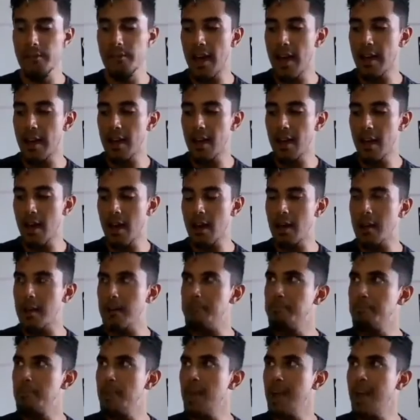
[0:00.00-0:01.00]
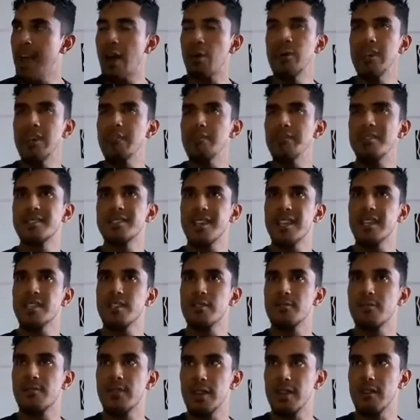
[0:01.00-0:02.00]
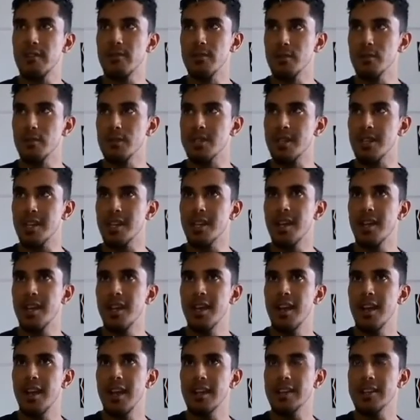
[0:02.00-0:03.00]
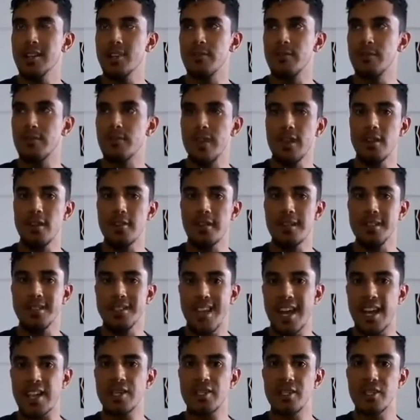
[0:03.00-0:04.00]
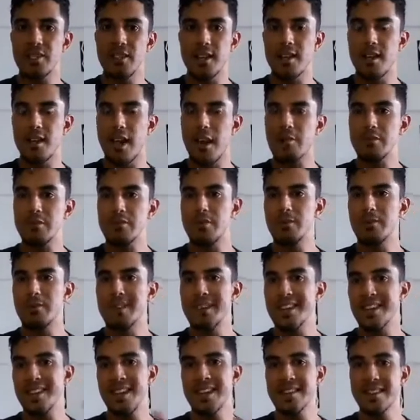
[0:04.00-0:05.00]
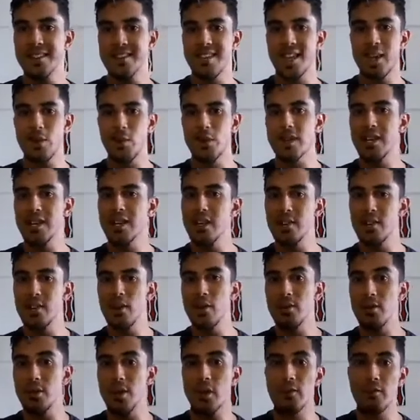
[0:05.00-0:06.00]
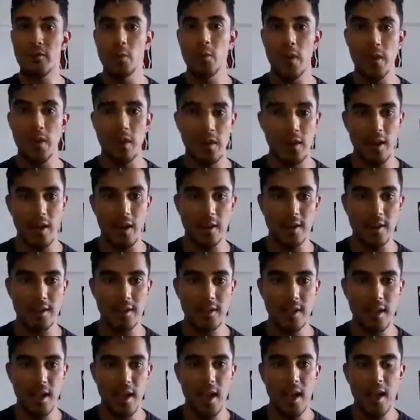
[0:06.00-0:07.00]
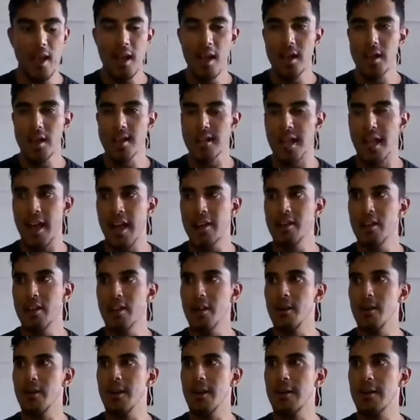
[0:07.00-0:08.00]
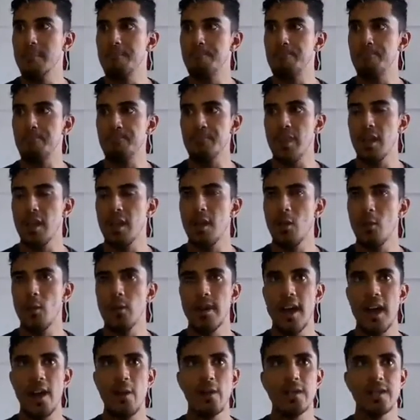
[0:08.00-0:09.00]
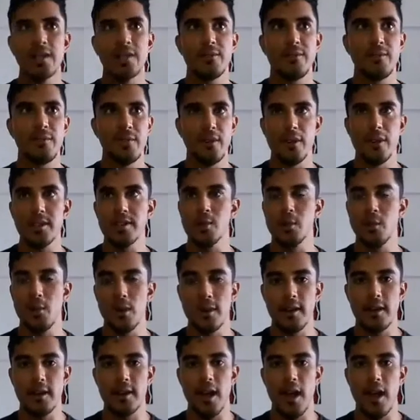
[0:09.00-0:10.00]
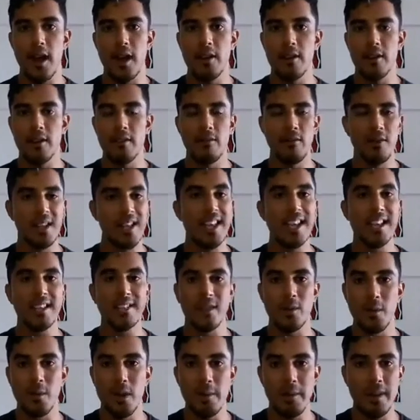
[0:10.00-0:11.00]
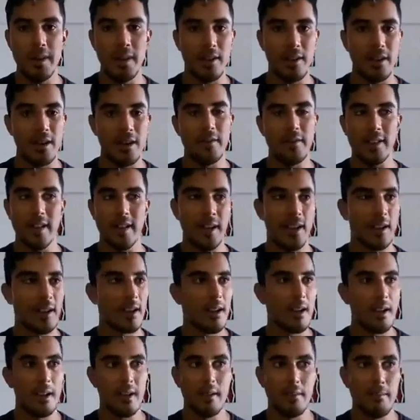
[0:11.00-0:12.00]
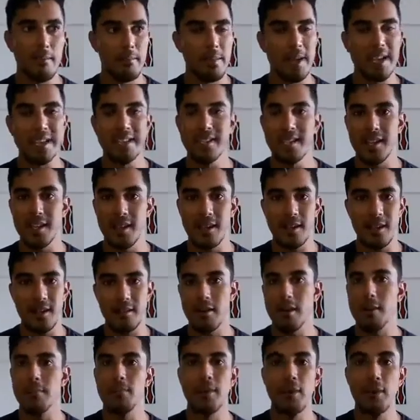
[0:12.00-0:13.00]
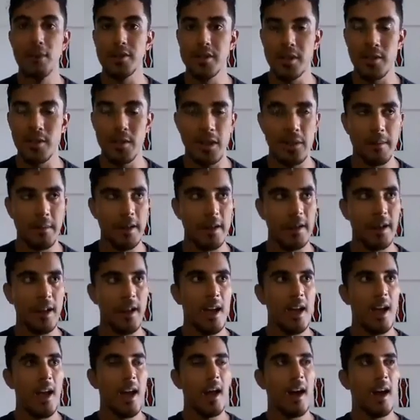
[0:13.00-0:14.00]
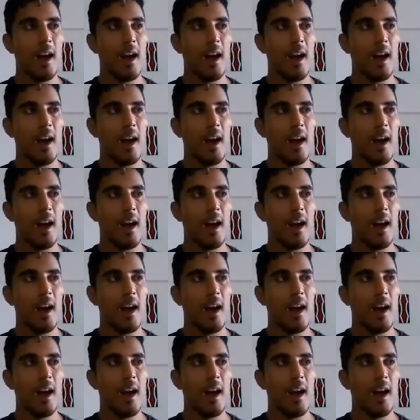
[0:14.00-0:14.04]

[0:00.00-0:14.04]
that. I wouldn't even say it's a fear of losing. It's a fear of the tension that comes from being in that state where you don't know if you won or lost. Because I know when I was first working on relating to women, or even like basic approaching women,